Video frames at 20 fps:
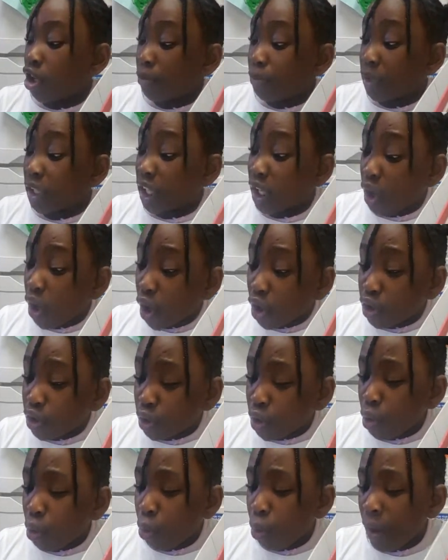
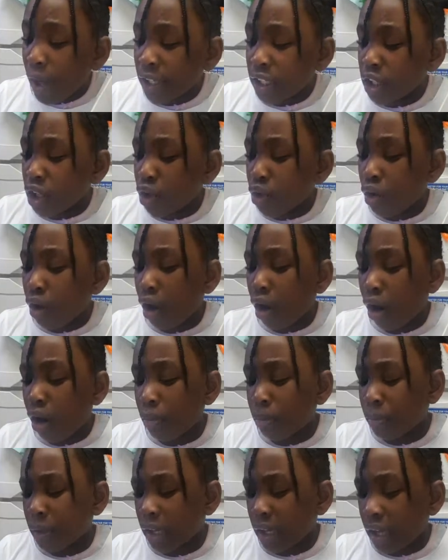Because when you
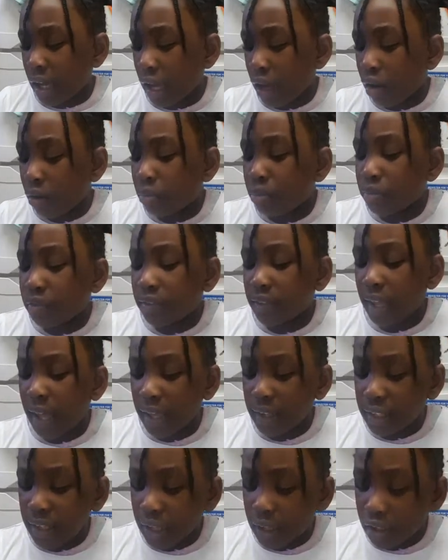hum, it helps
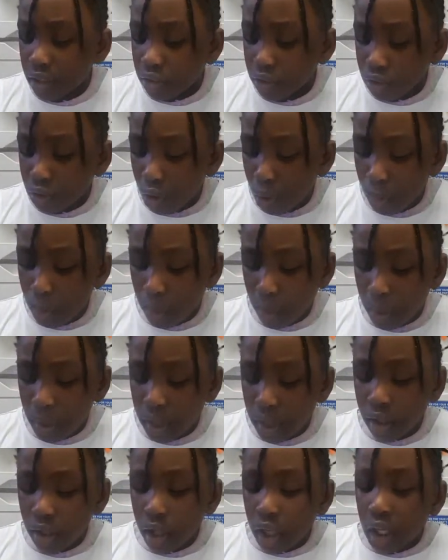headaches go
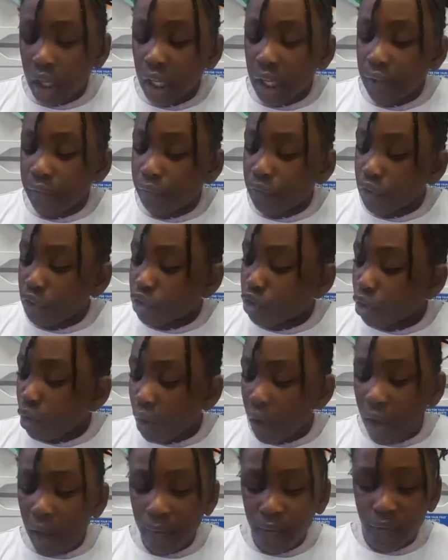away. If you
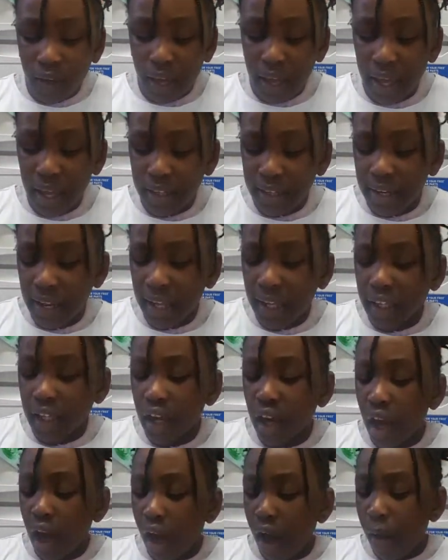don't have a
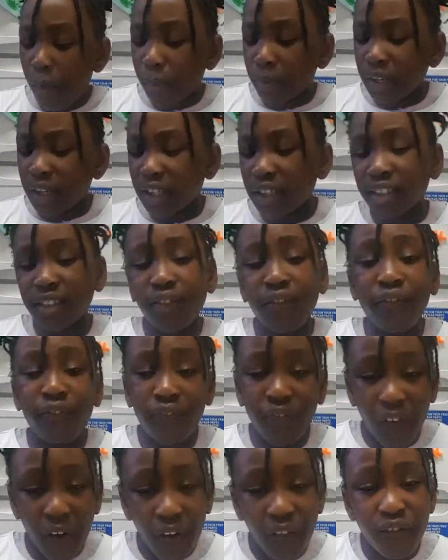headache, humming is a
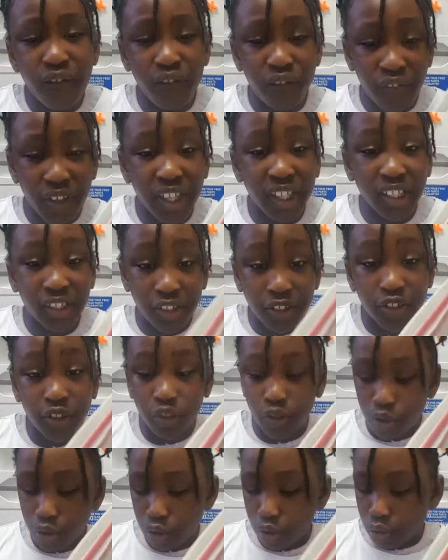fun thing
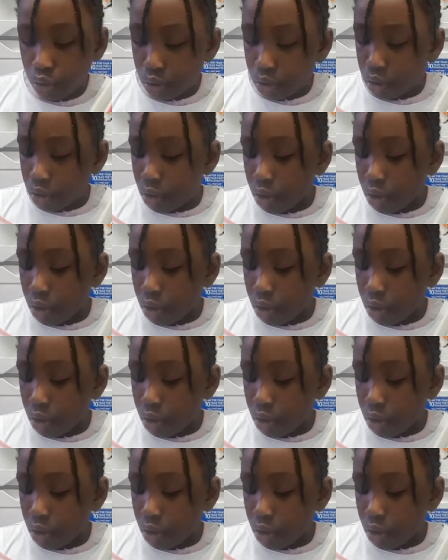to do.